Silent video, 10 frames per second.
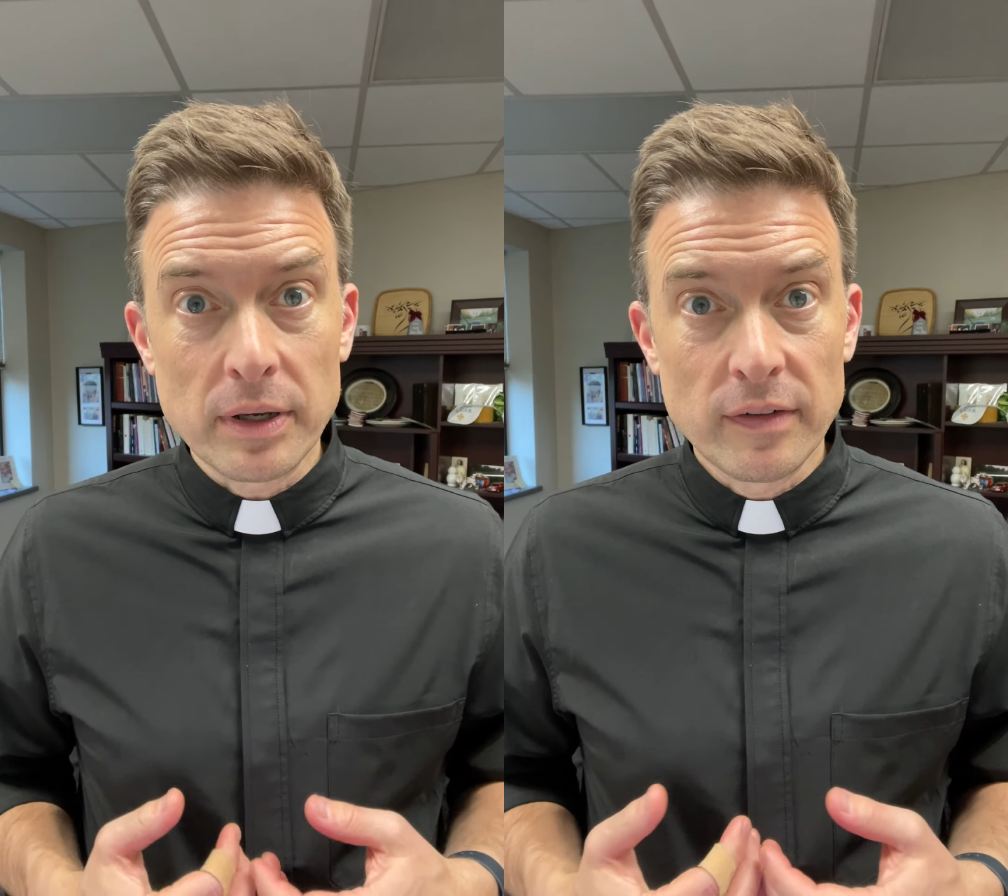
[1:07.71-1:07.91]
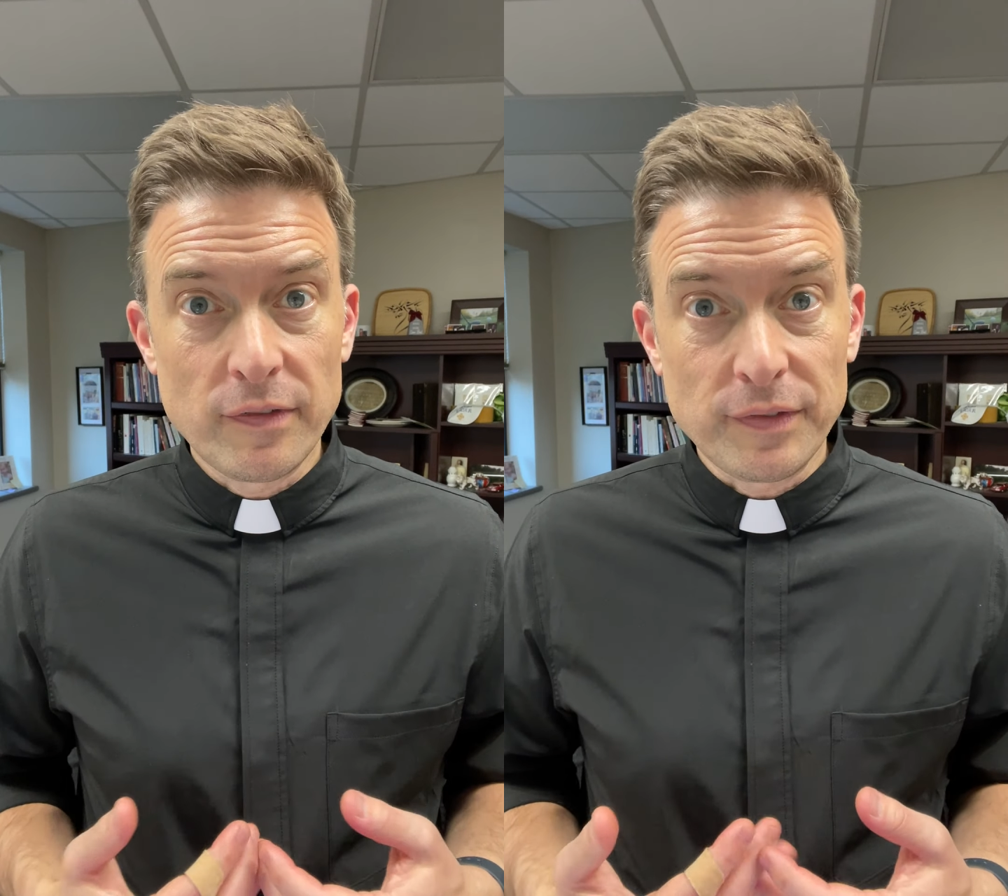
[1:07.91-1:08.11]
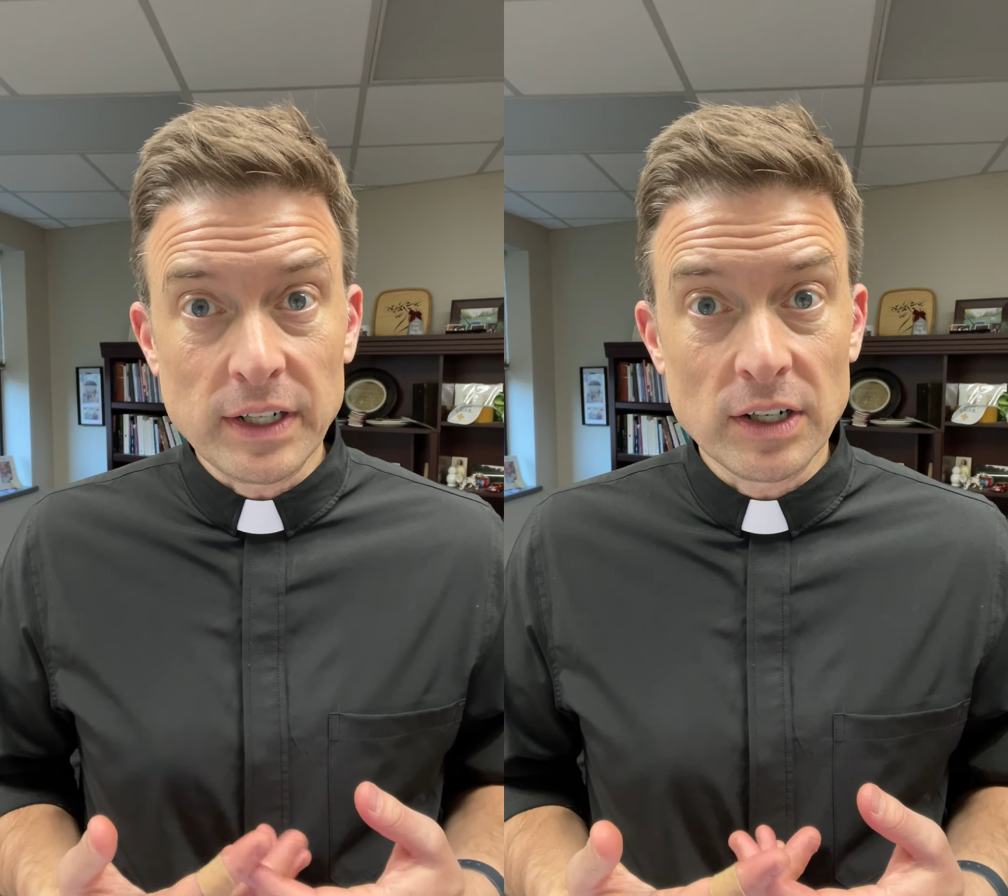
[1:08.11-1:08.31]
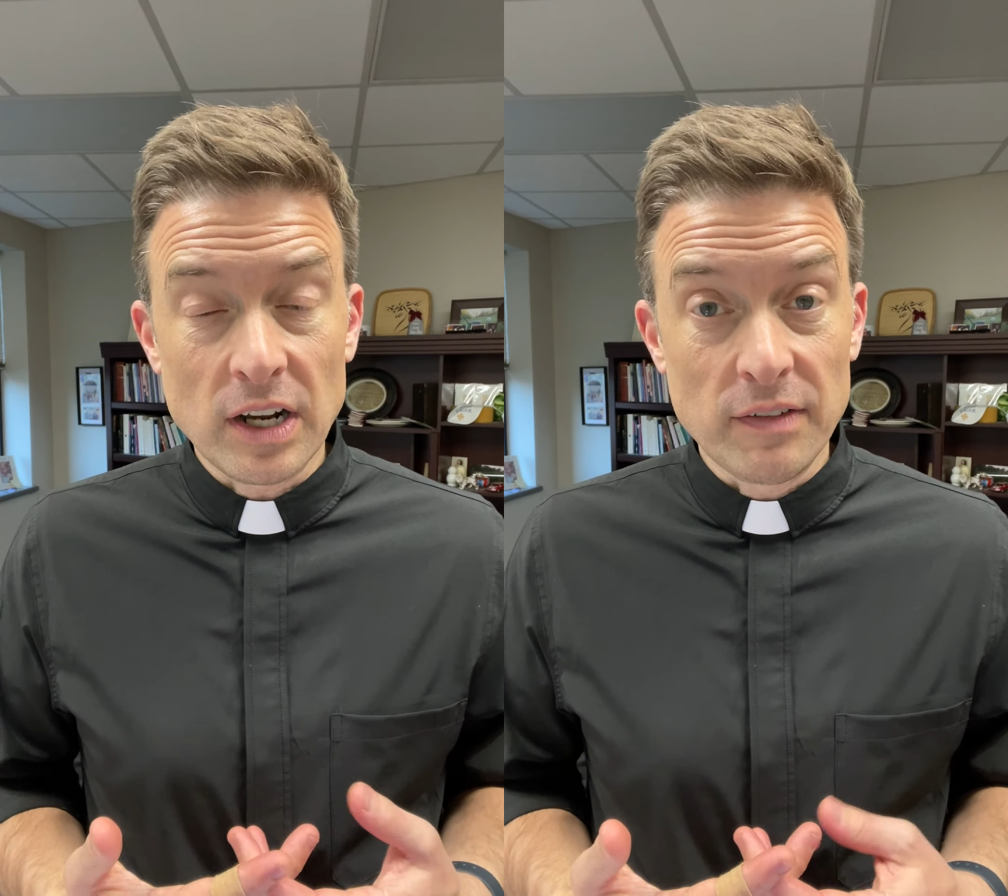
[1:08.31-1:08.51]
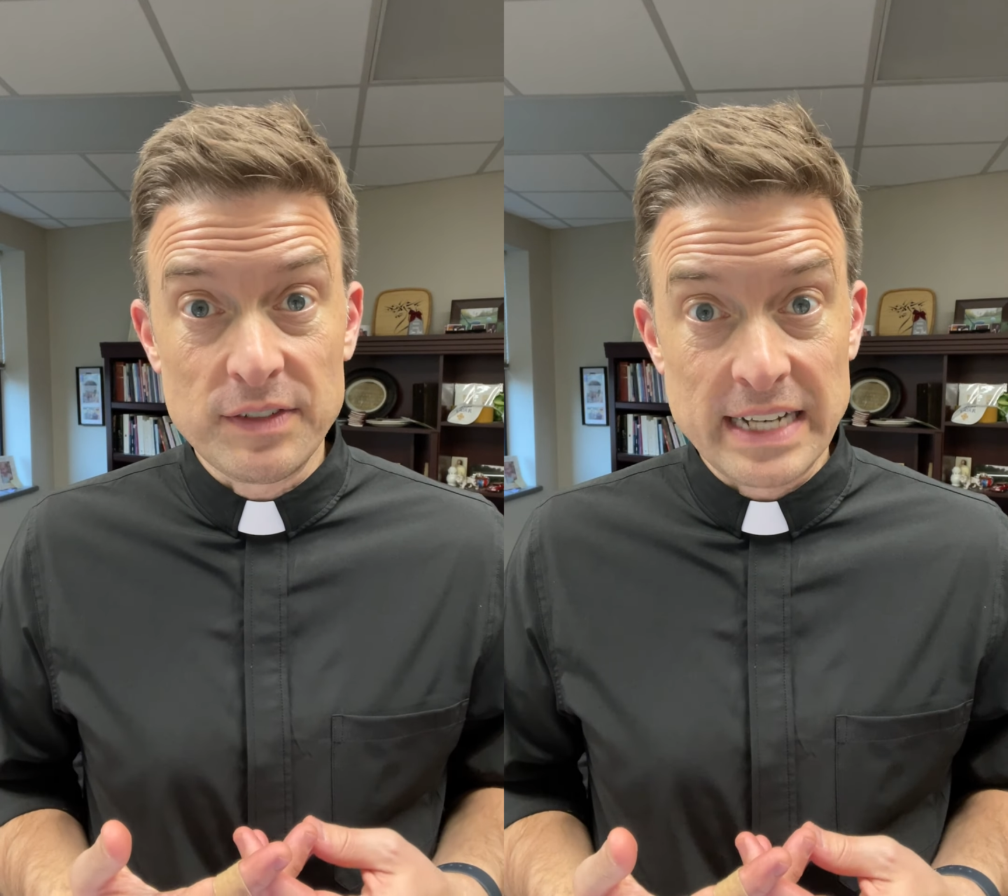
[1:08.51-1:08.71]
fear
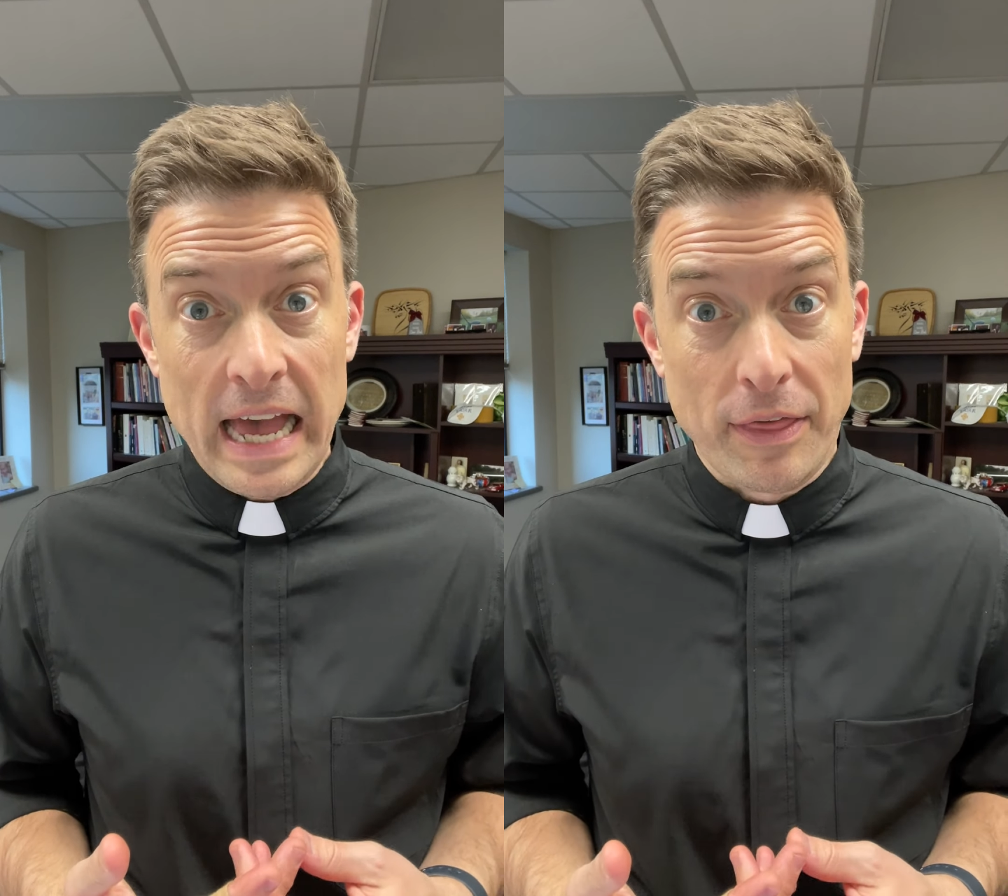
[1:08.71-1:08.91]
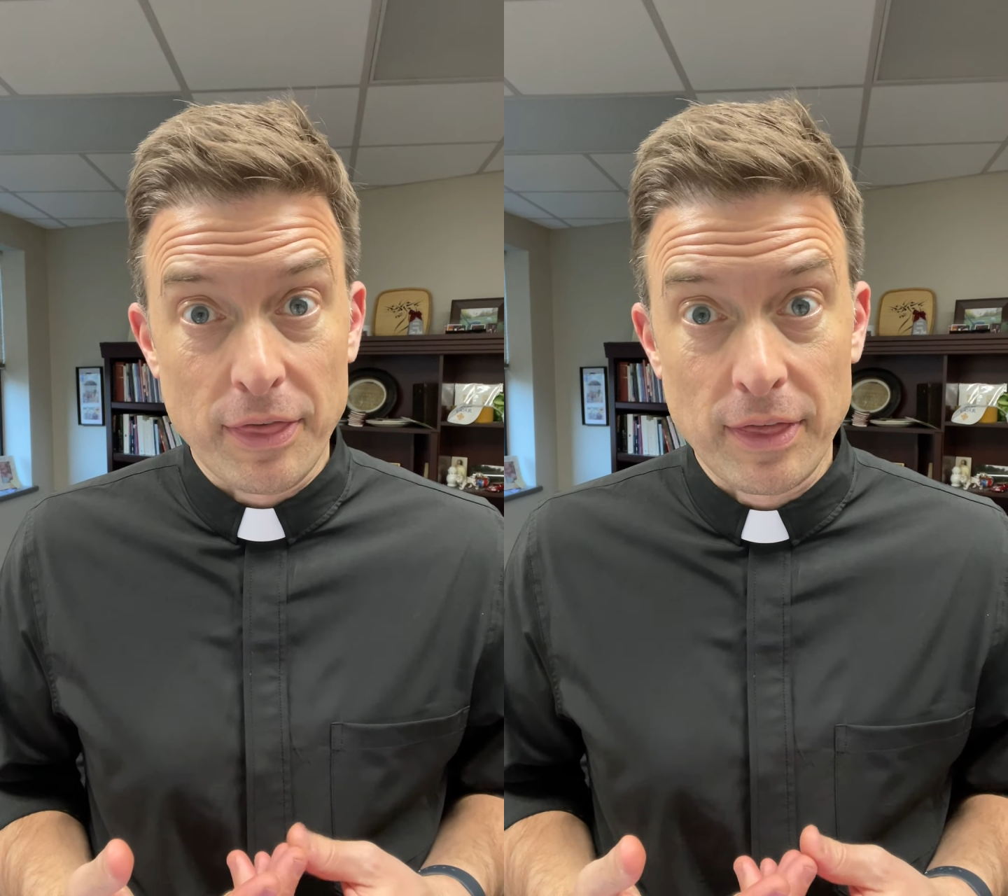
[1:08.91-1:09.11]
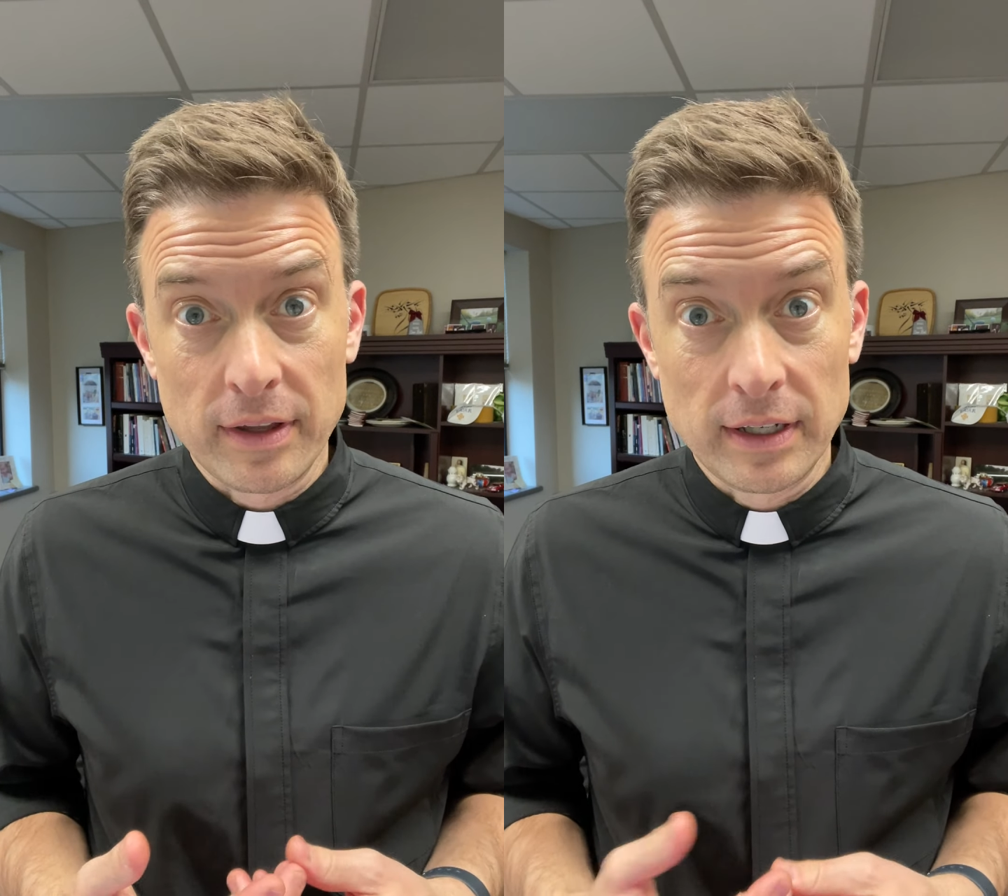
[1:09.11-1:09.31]
of death